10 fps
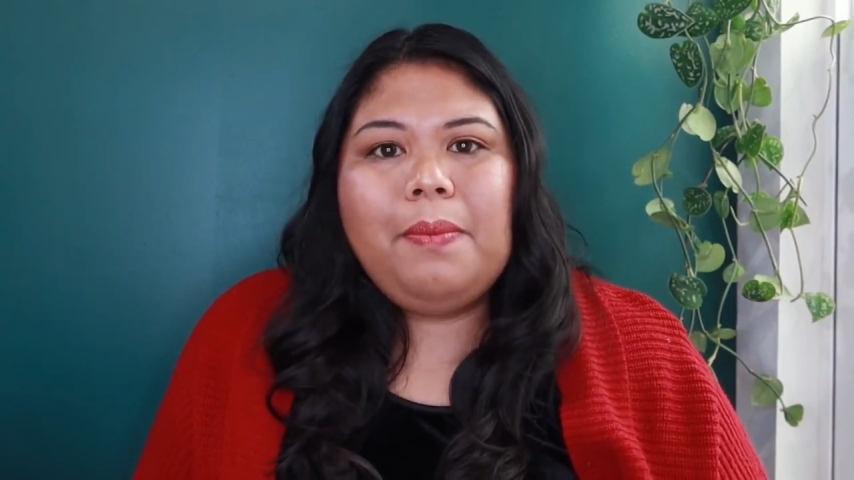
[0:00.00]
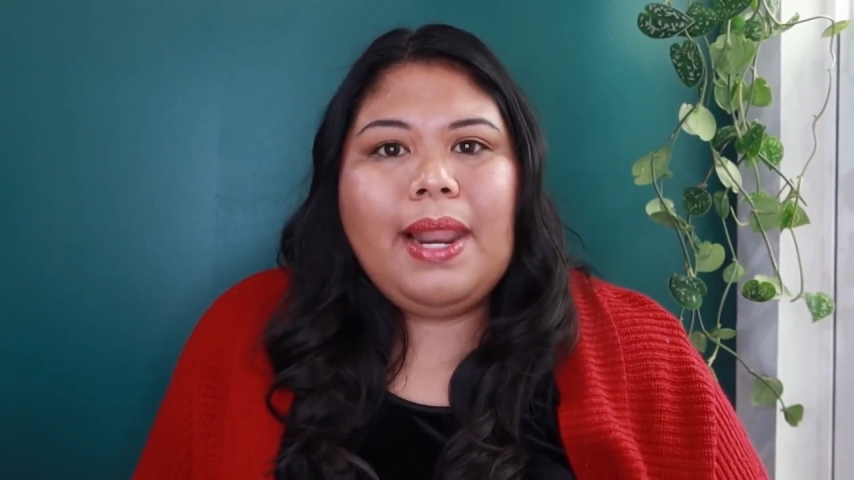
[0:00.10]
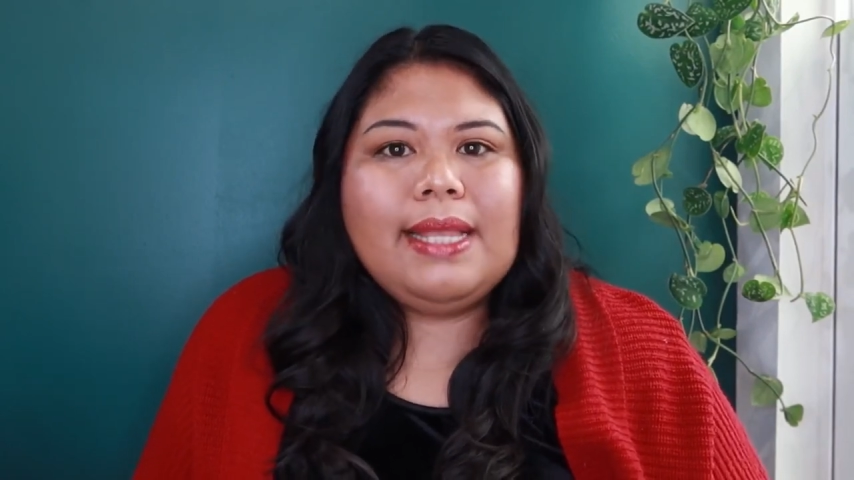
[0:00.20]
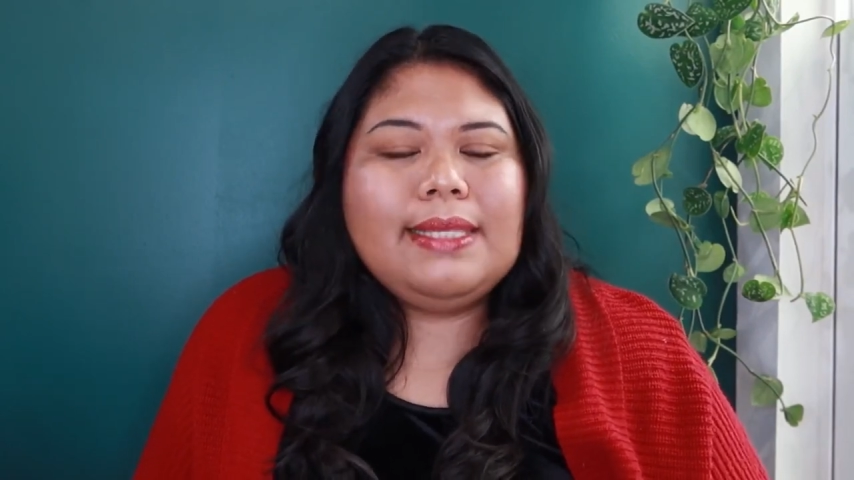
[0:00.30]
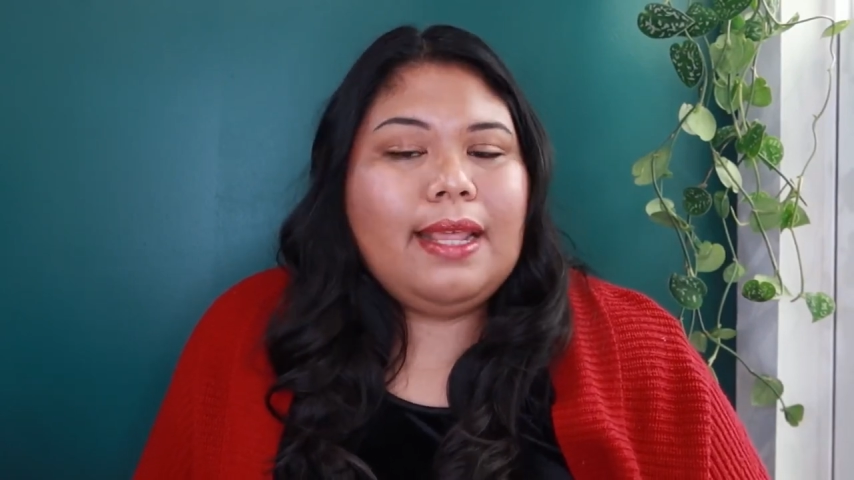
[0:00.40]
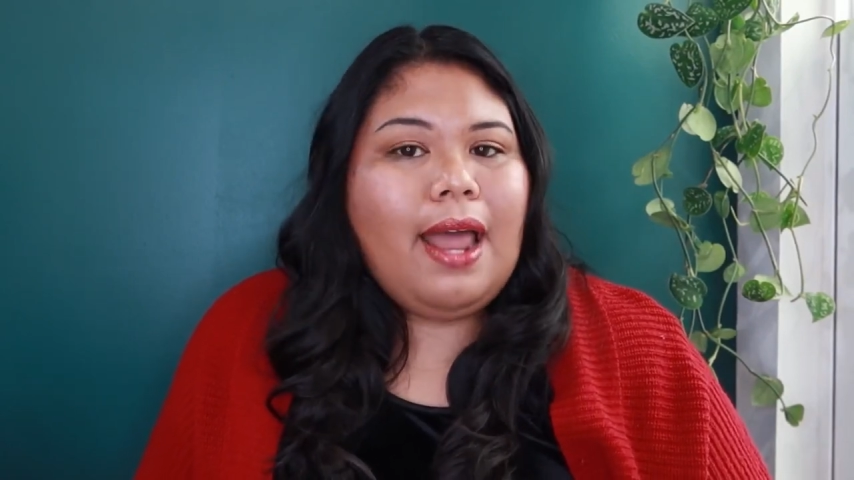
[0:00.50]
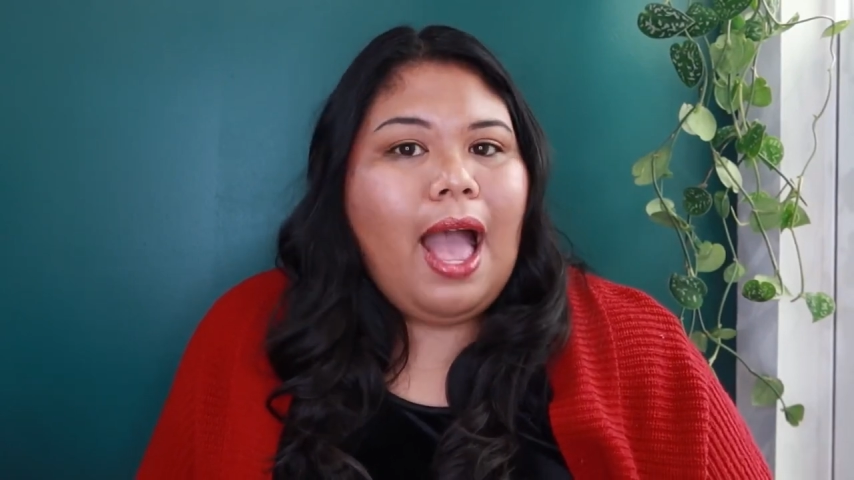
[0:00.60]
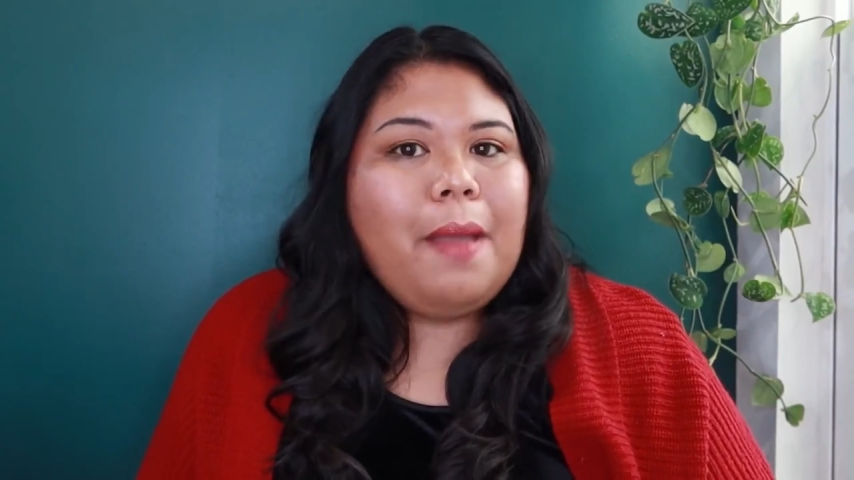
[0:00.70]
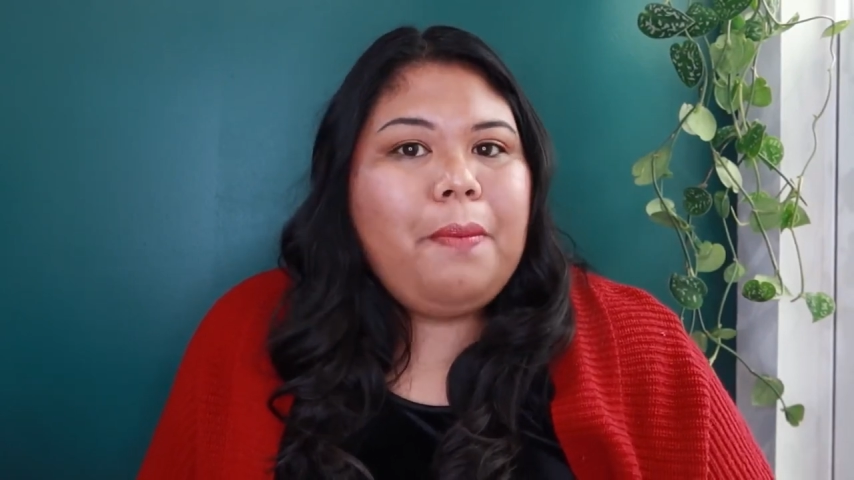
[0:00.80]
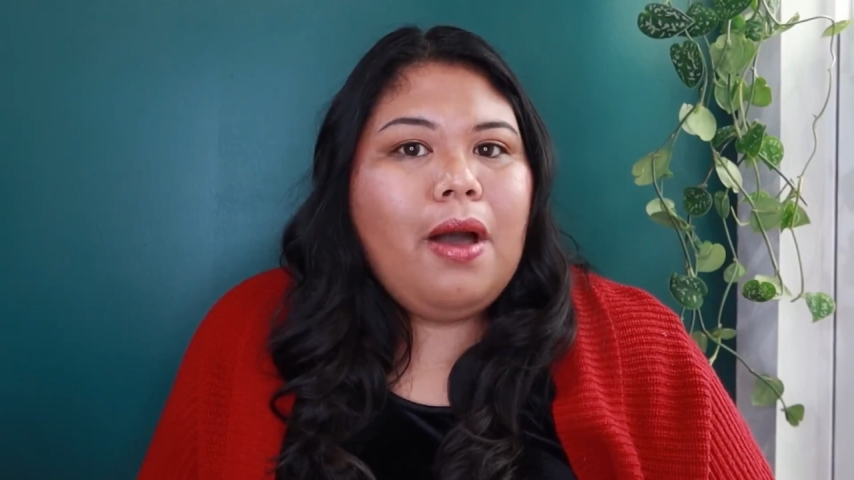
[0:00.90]
plants that
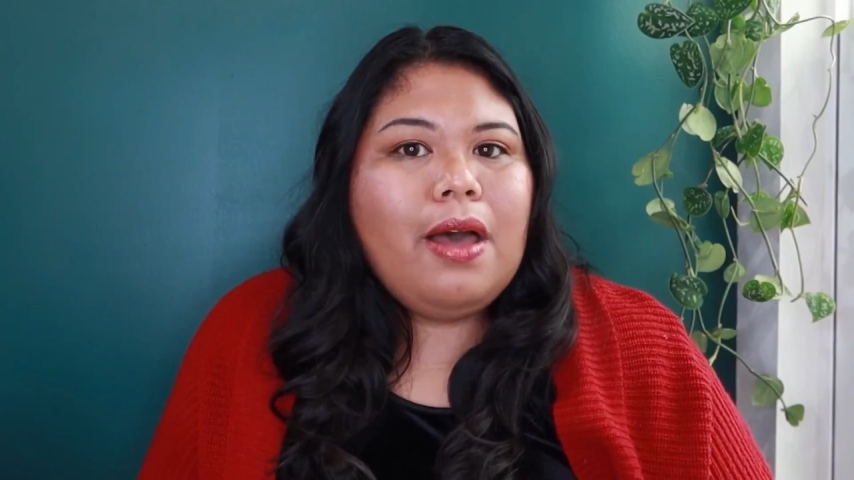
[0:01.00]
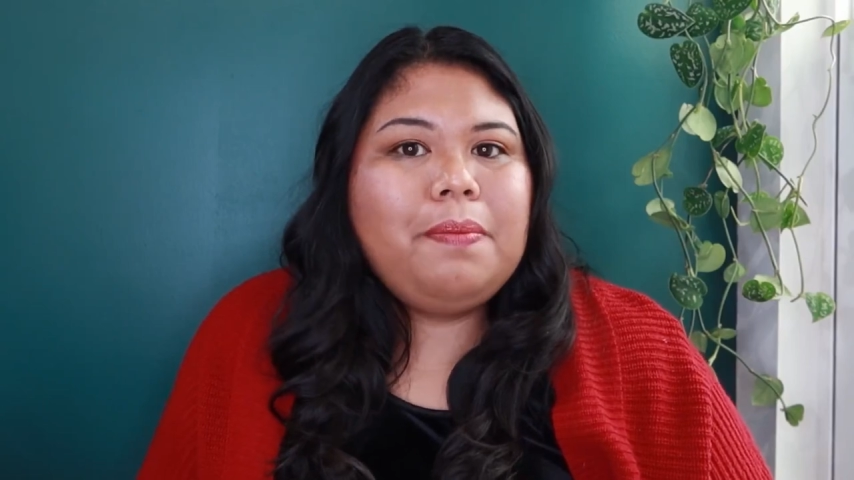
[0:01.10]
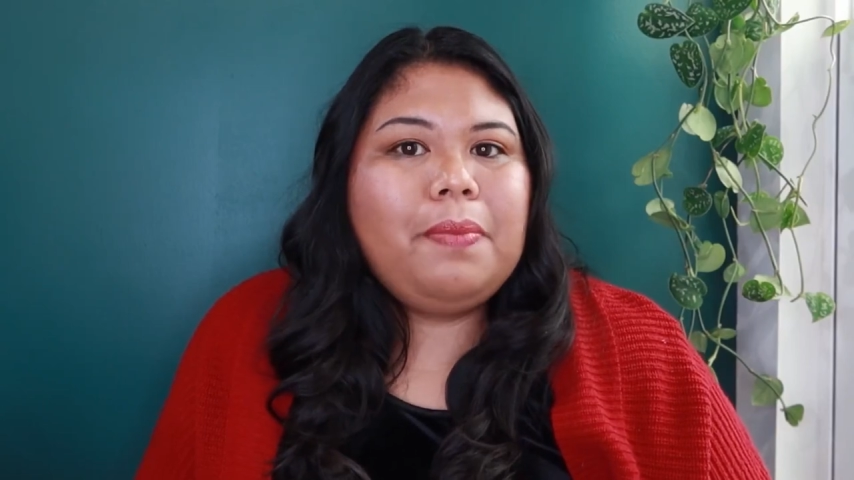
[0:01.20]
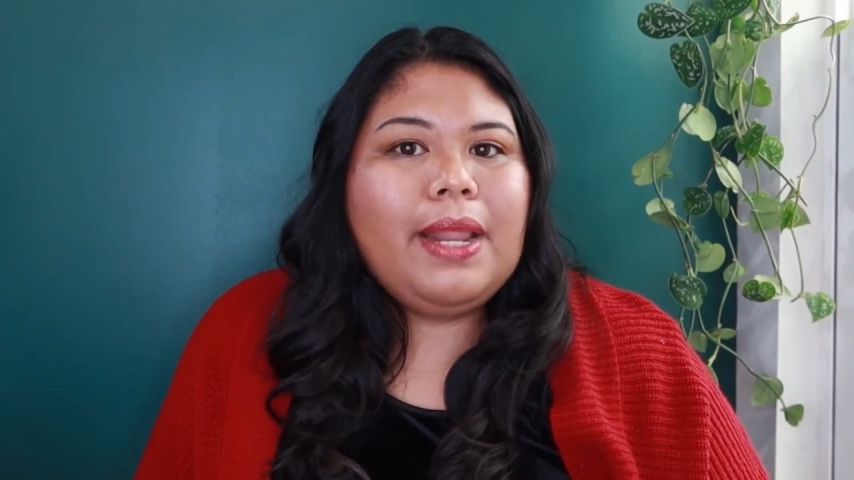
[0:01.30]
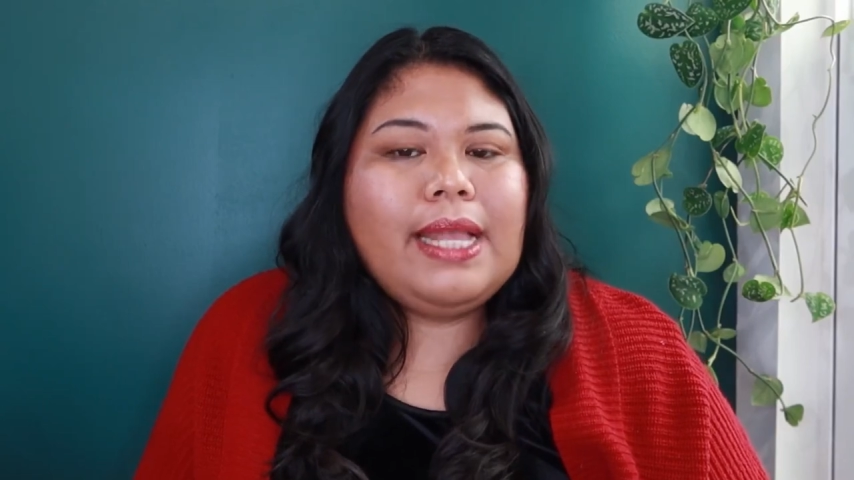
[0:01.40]
I bought,